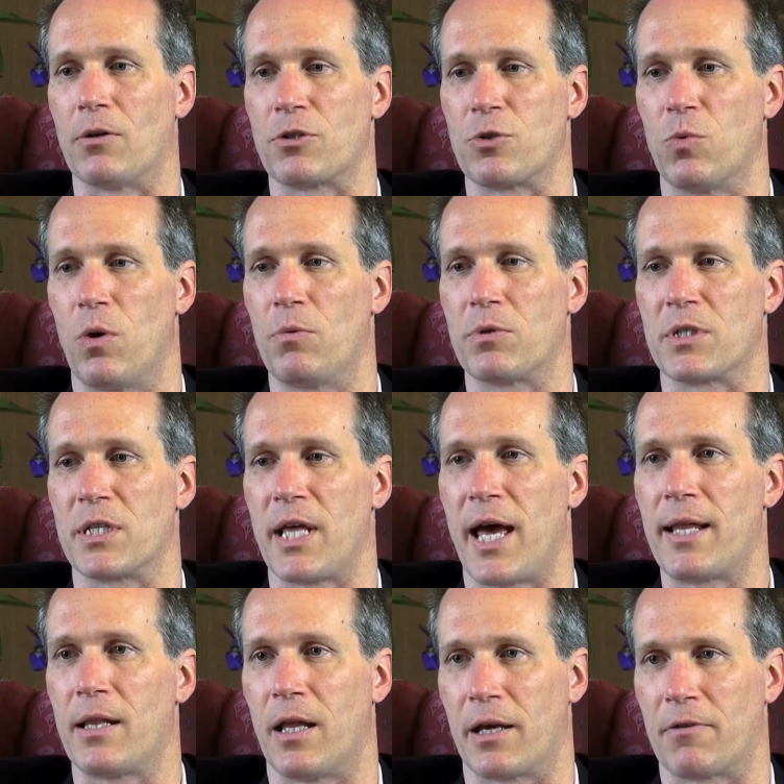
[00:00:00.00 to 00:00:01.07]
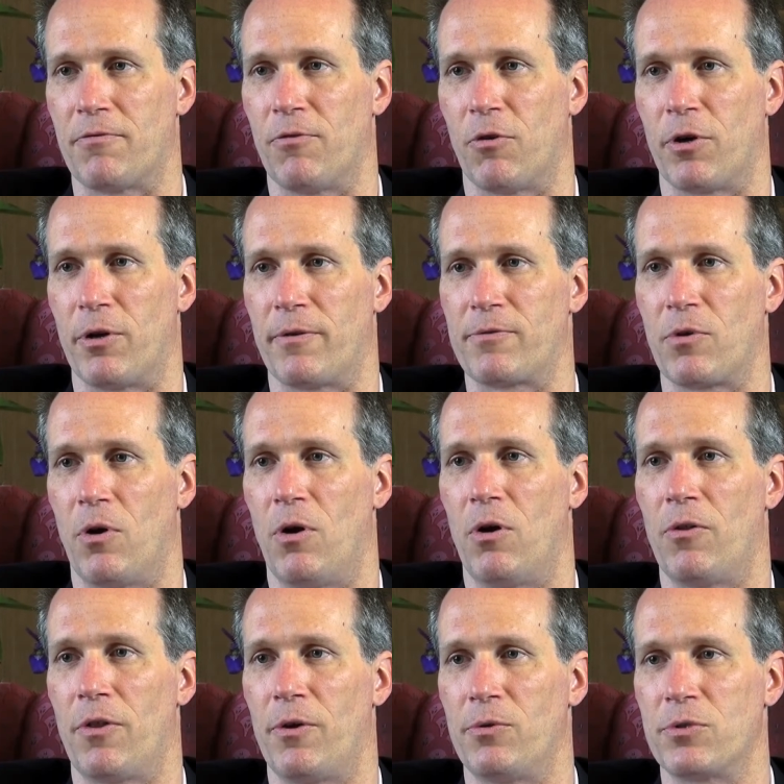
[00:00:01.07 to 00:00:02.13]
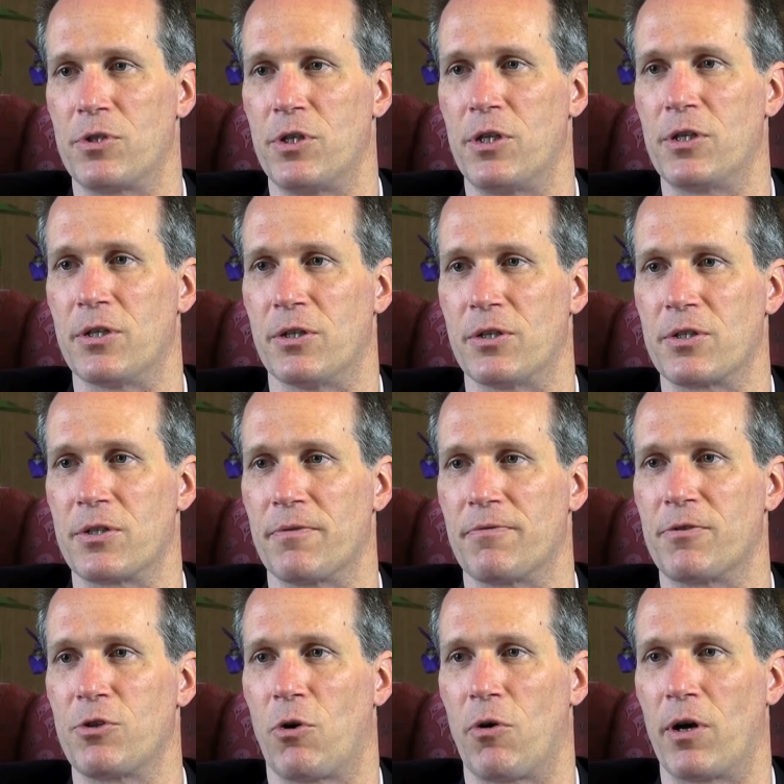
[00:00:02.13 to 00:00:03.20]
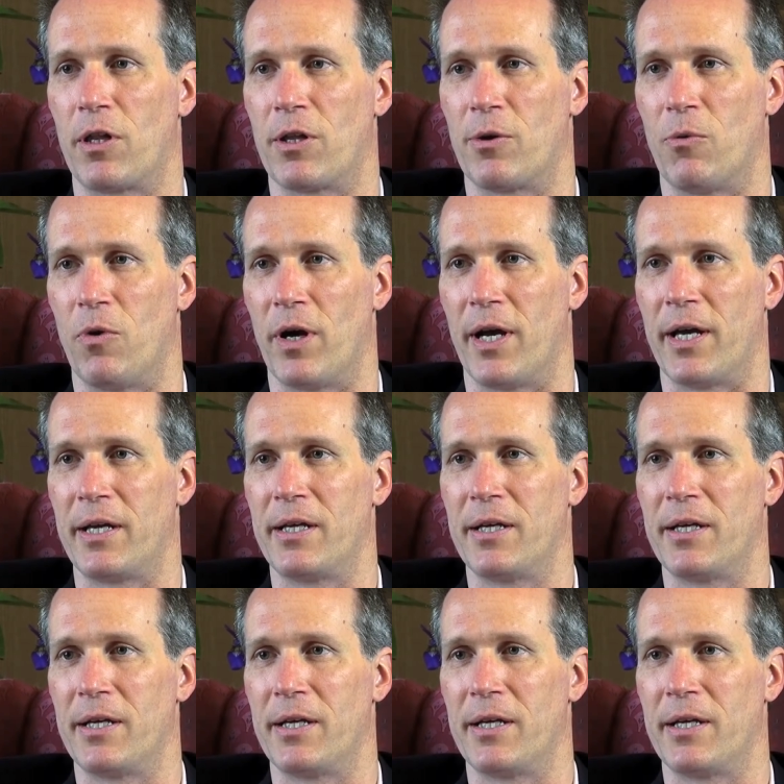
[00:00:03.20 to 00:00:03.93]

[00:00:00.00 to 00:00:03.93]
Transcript: So what was that like for you after all those years of toiling away?